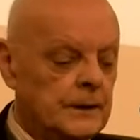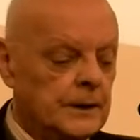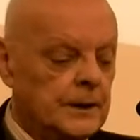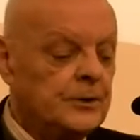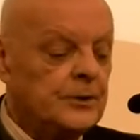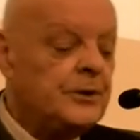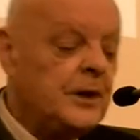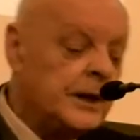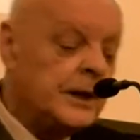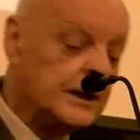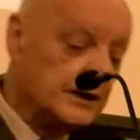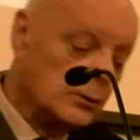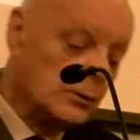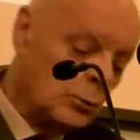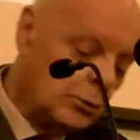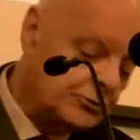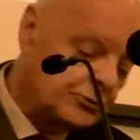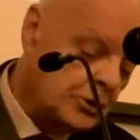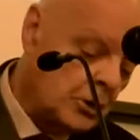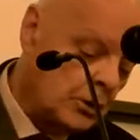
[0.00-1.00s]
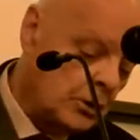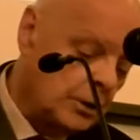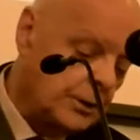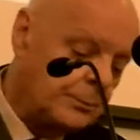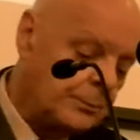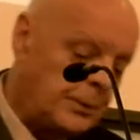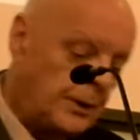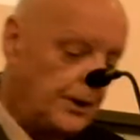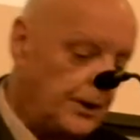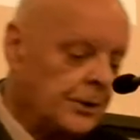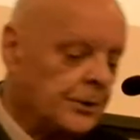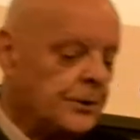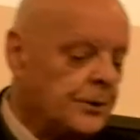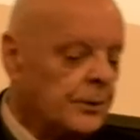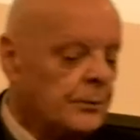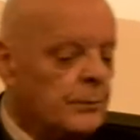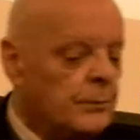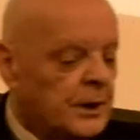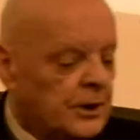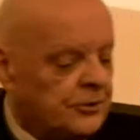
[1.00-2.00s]
Ezekiel was called upon
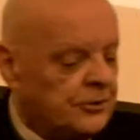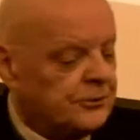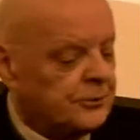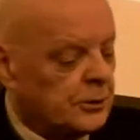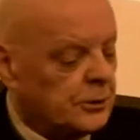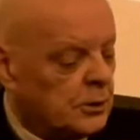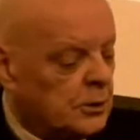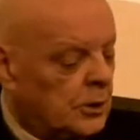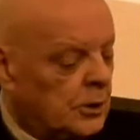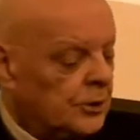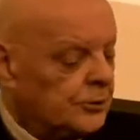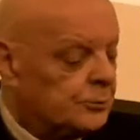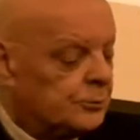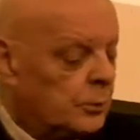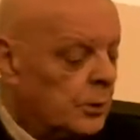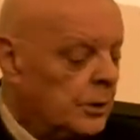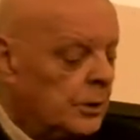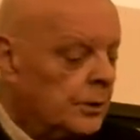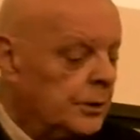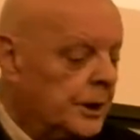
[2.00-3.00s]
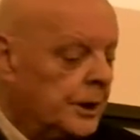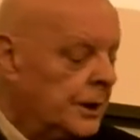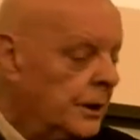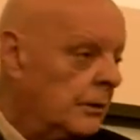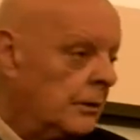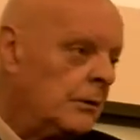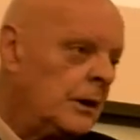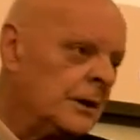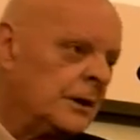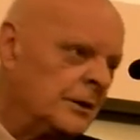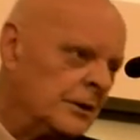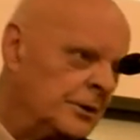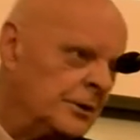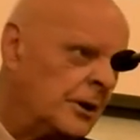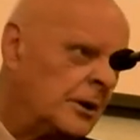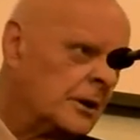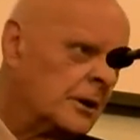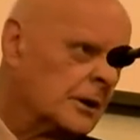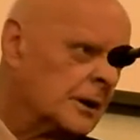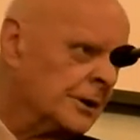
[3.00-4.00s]
to minister God's word in a rather
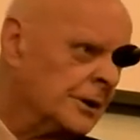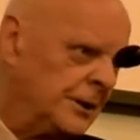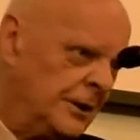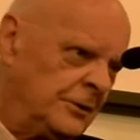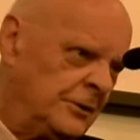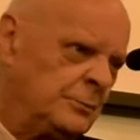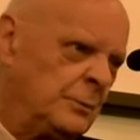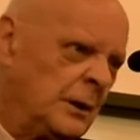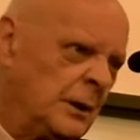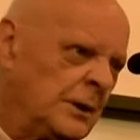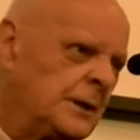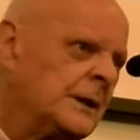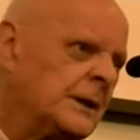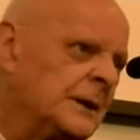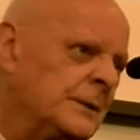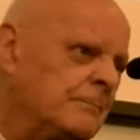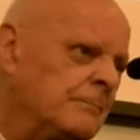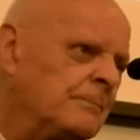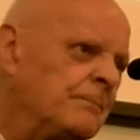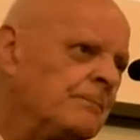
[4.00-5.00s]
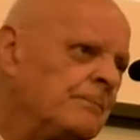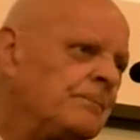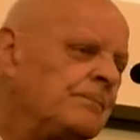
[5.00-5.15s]
dark and dismal time.